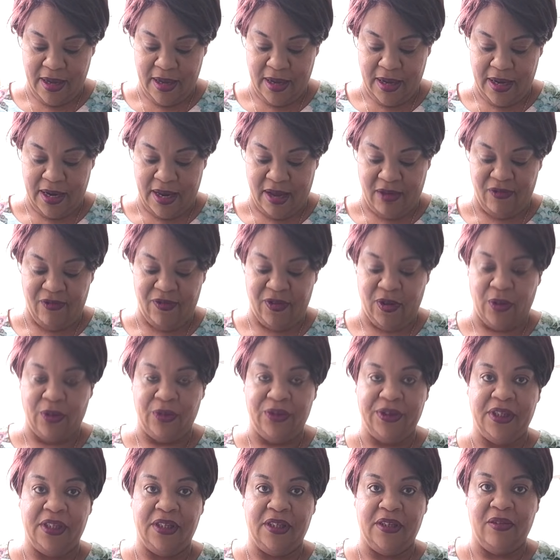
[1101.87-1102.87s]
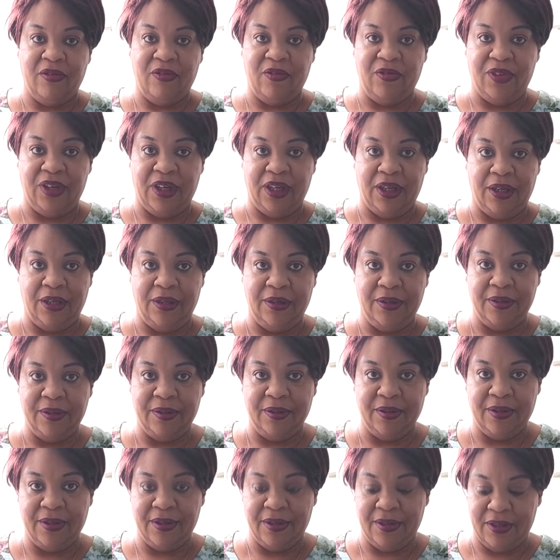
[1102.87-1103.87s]
And I fold it in a V,
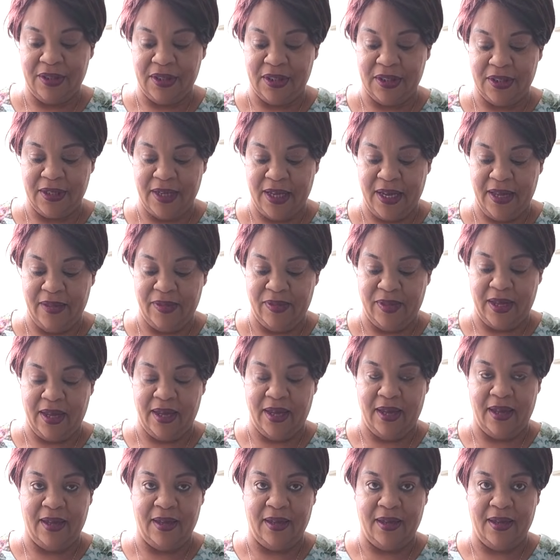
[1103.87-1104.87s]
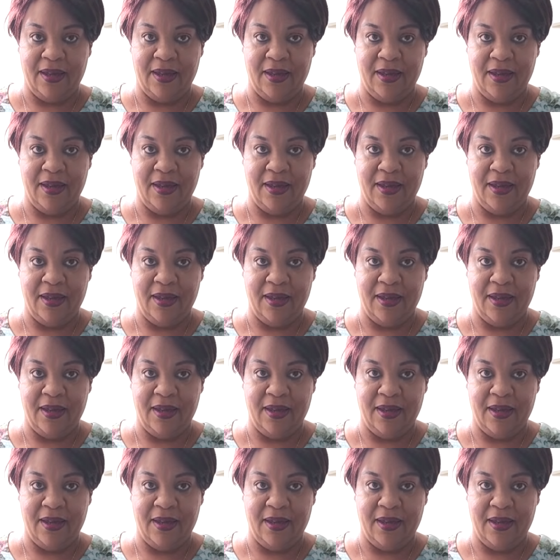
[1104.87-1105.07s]
just like that.